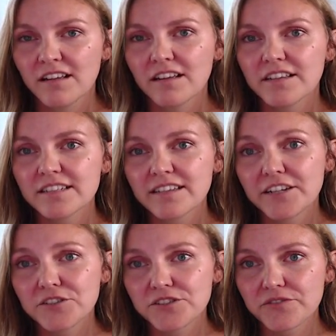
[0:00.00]
This
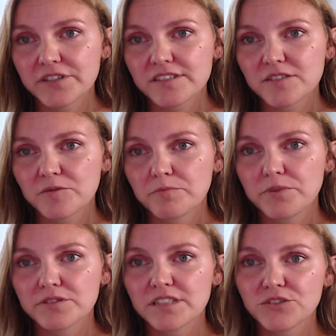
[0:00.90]
later service,
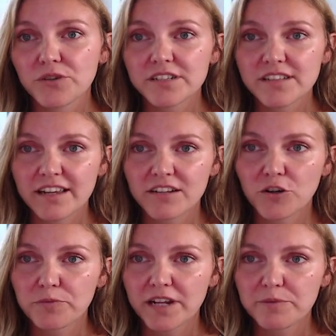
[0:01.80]
built into our second
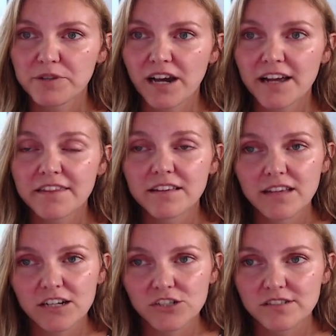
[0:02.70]
open API, the
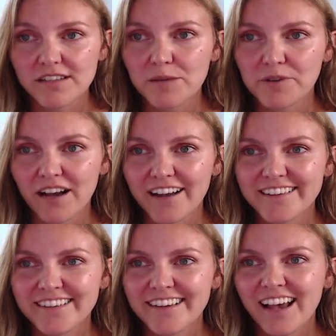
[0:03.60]
Elections API,
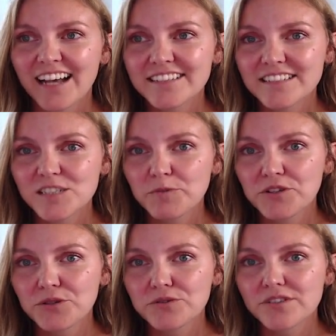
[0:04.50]
has since been
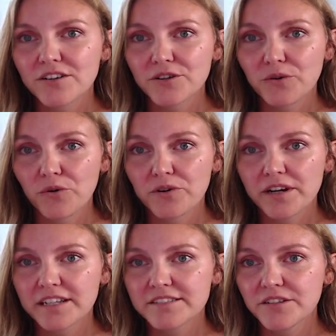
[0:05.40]
used on our core
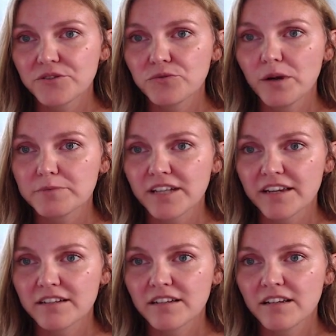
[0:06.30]
ACLU
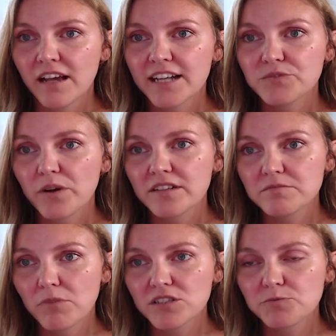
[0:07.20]
website, as well as
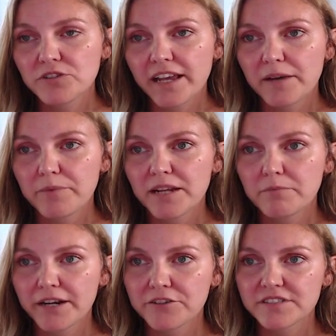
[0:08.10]
multiple campaign
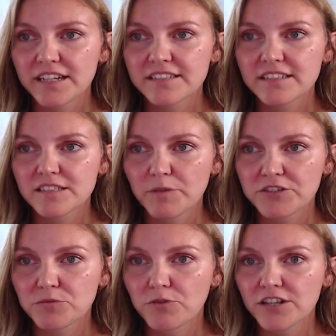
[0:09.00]
microsites and
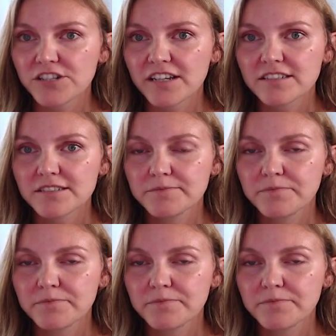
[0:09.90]
special projects.